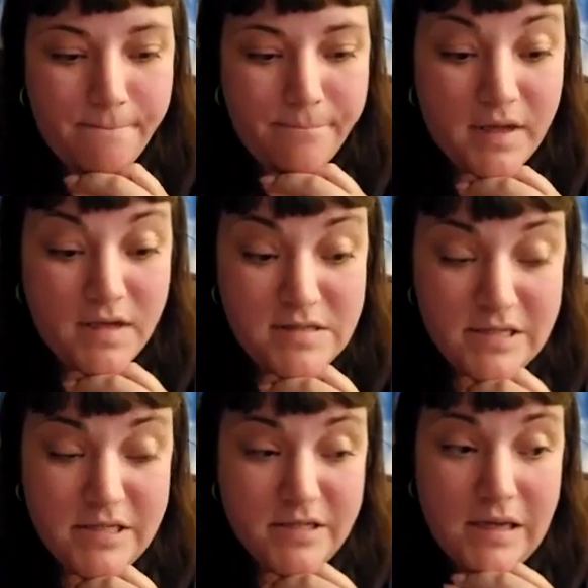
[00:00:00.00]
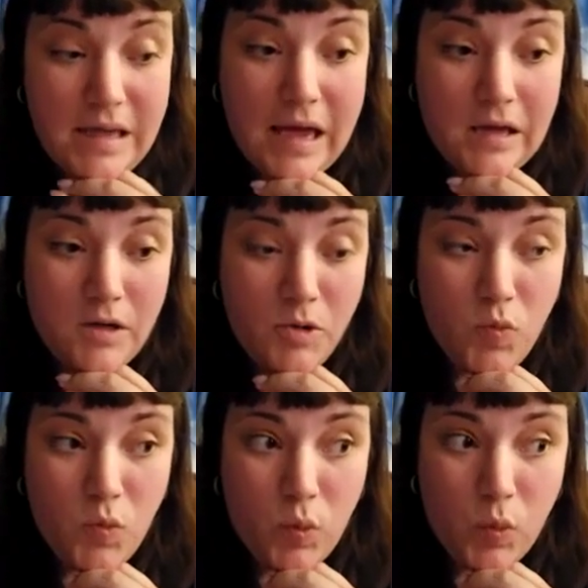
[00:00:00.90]
Basically at
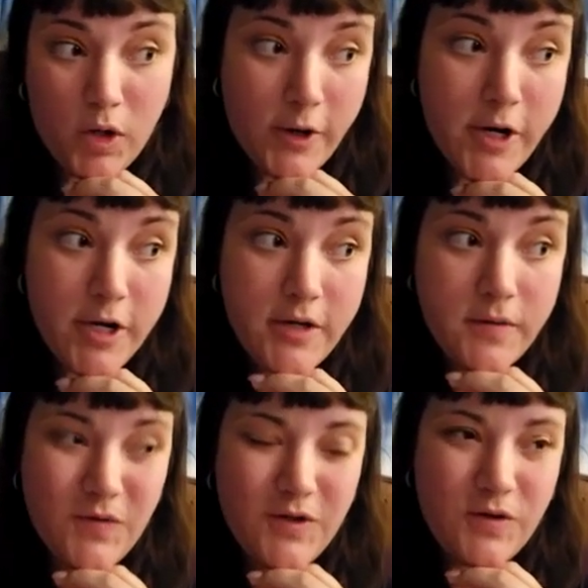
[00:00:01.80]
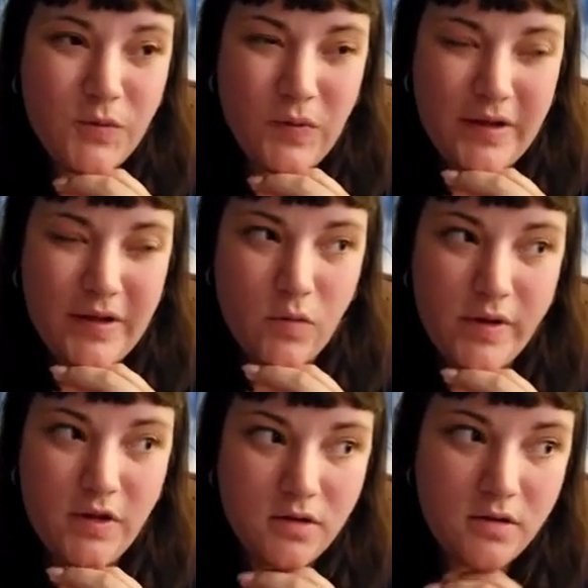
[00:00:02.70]
work, like
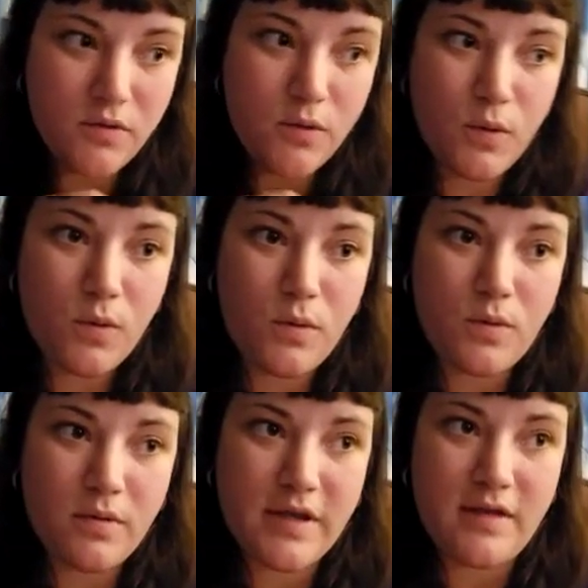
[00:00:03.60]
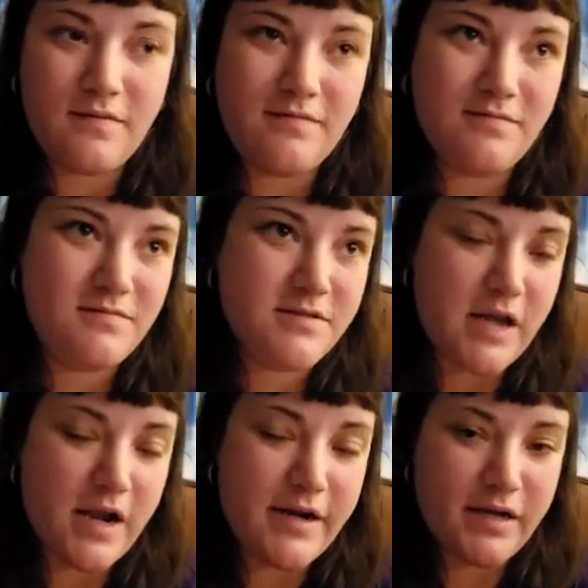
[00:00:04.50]
when you get
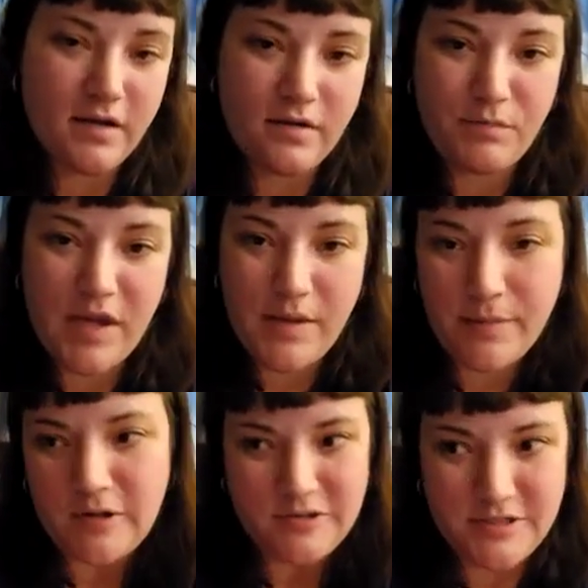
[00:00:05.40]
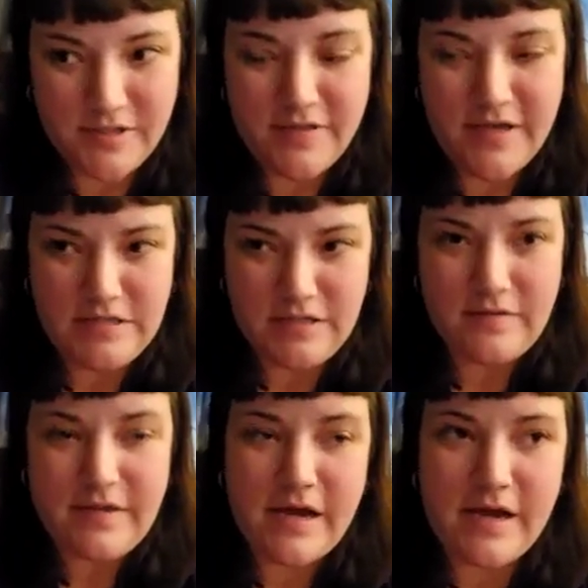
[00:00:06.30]
signing papers and things
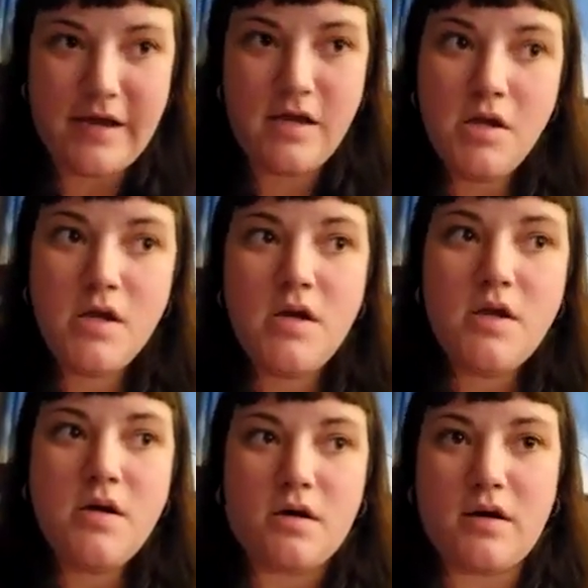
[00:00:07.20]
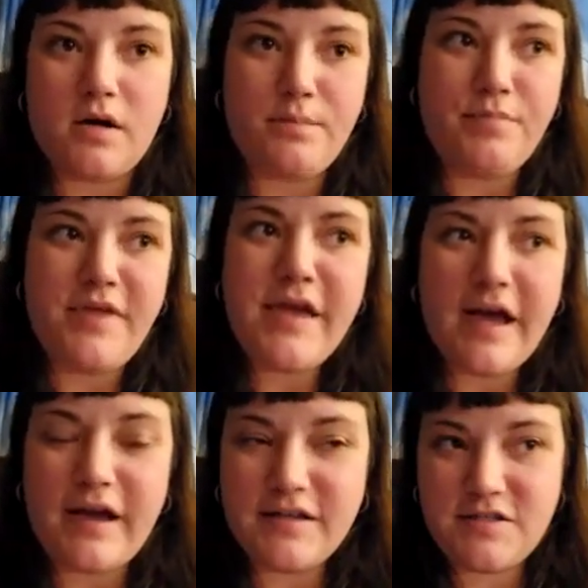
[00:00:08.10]
like that, they
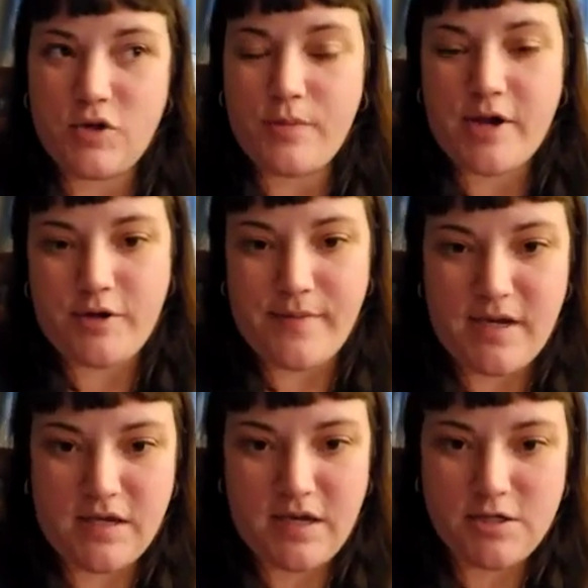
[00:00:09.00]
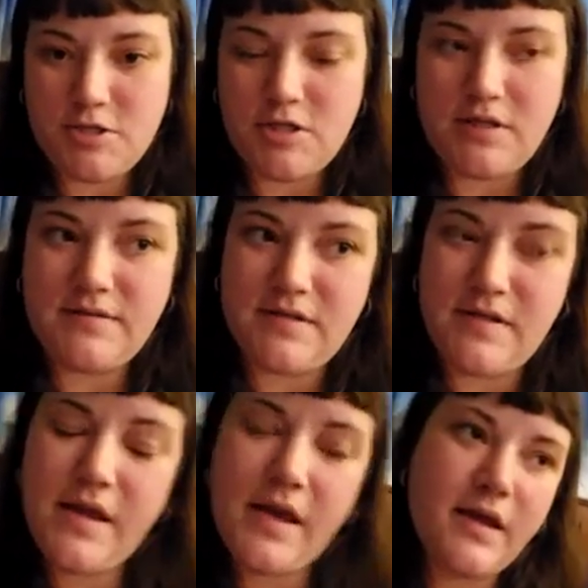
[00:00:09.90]
ask you about your medications and
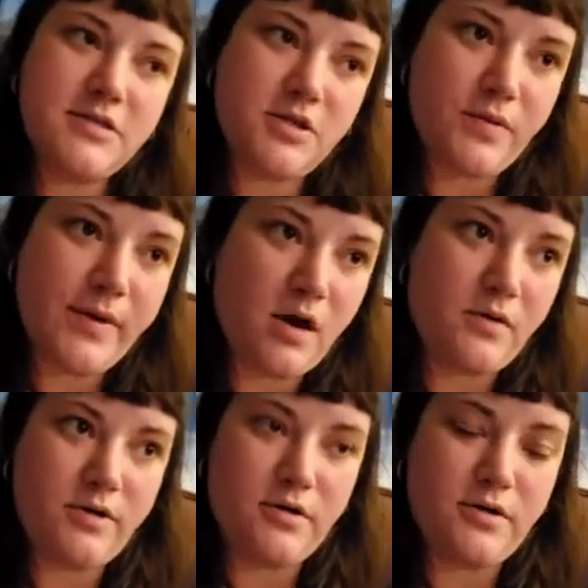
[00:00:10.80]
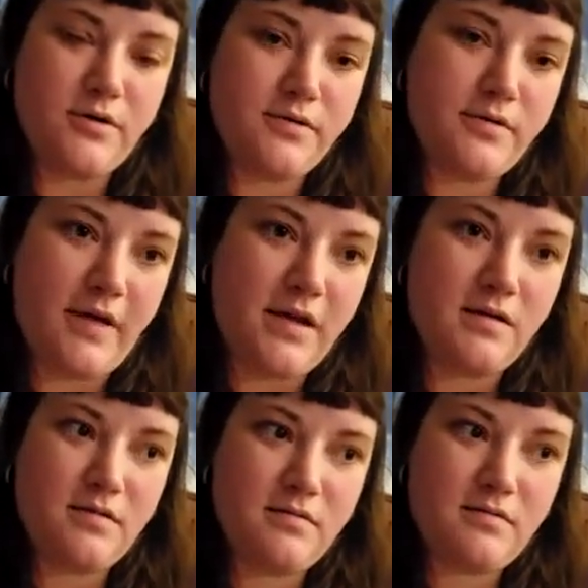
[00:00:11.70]
they ask you about your
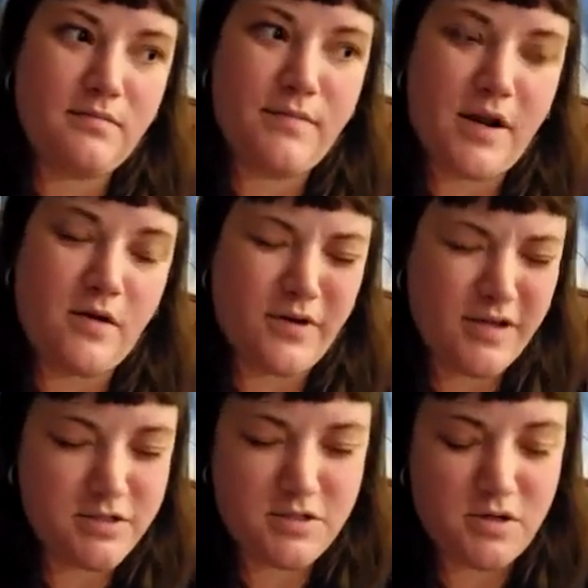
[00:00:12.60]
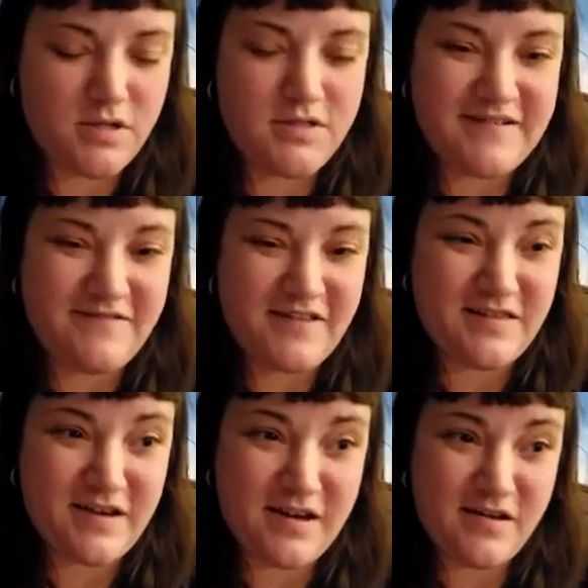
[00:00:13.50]
like medical history and stuff
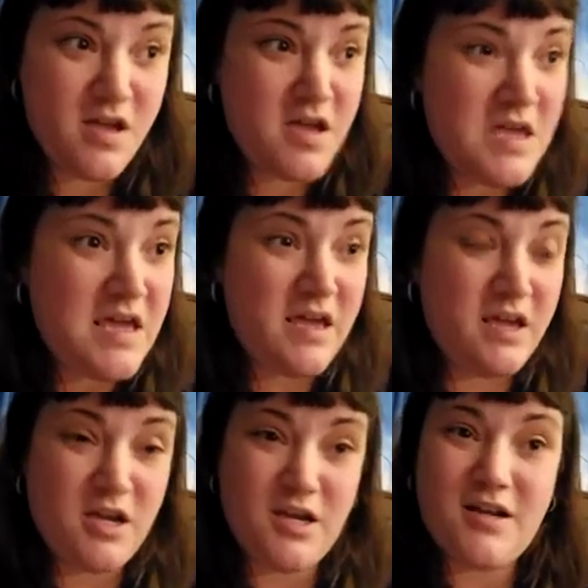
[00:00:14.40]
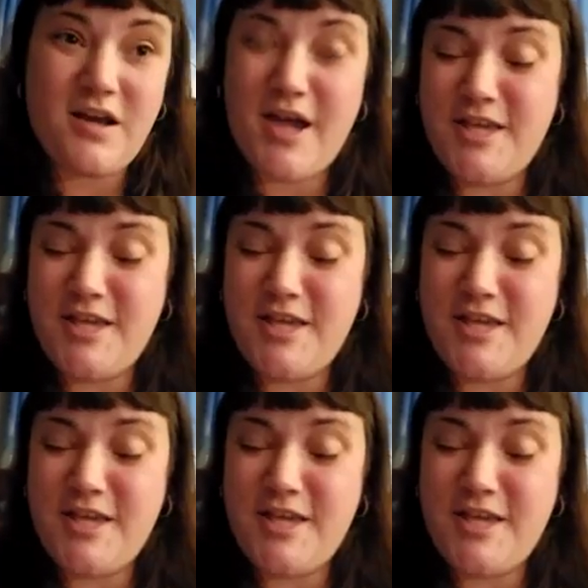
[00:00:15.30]
like that. And